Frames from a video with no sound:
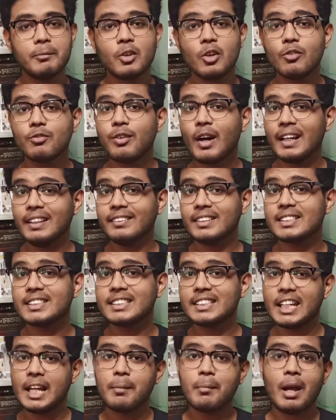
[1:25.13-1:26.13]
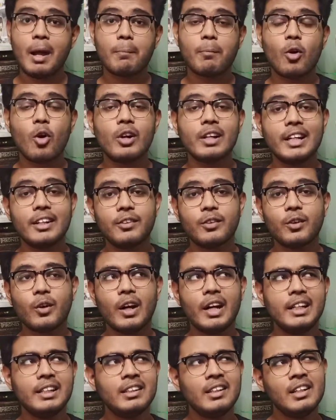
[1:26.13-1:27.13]
You'll find the same app on
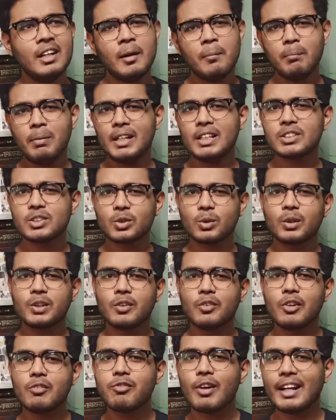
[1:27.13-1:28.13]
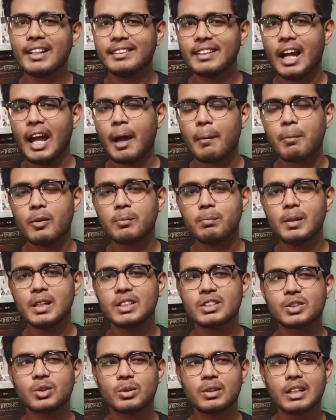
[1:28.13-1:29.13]
Android Play Store. You will find the app on Play
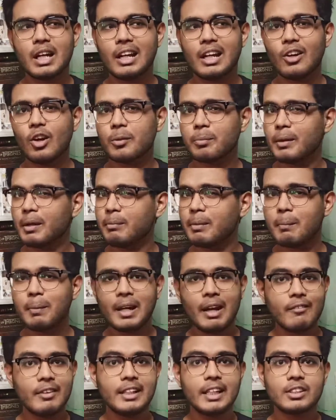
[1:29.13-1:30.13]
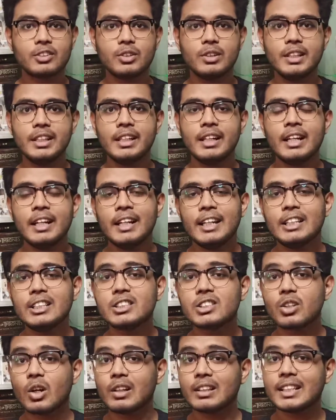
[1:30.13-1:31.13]
Store. Many people haven't actually
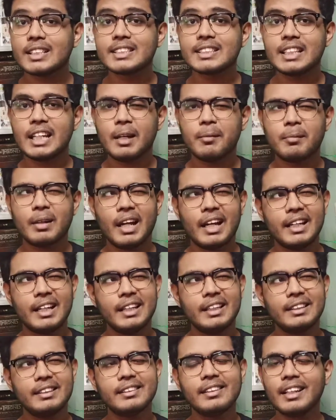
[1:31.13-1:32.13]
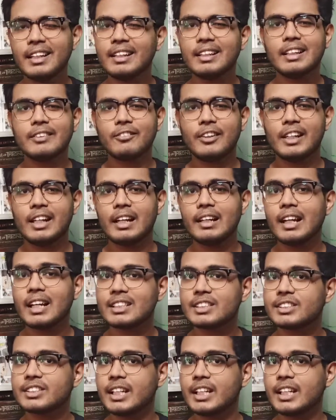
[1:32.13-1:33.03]
installed the same. I think when I last